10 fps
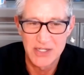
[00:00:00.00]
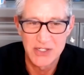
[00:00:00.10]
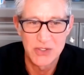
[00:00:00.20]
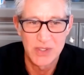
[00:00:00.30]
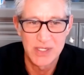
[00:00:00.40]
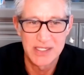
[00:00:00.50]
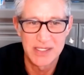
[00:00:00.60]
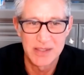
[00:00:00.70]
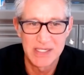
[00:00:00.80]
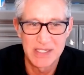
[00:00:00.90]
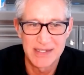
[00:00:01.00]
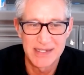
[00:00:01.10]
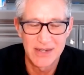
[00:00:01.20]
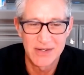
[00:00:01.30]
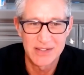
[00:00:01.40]
I joined him and I
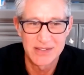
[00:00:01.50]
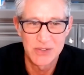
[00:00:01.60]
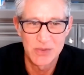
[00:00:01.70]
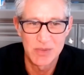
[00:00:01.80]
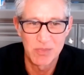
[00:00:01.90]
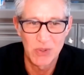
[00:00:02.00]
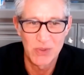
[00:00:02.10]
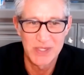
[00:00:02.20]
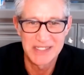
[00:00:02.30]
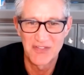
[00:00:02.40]
inherited 2 employees